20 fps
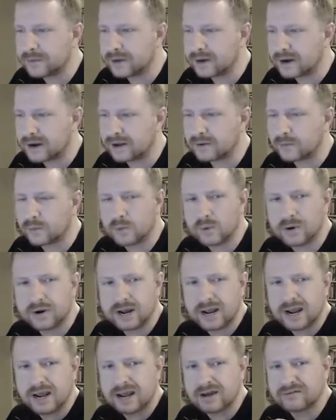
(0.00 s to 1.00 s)
but I want
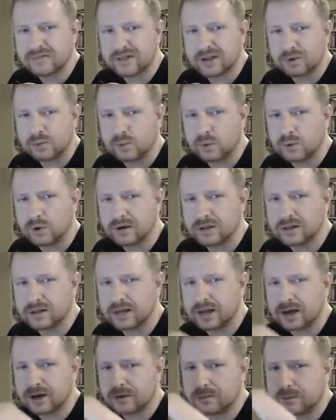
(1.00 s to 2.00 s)
to have like one
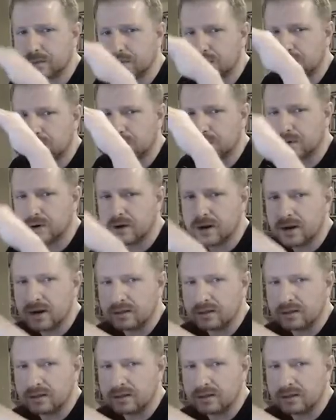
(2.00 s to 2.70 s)
cloud per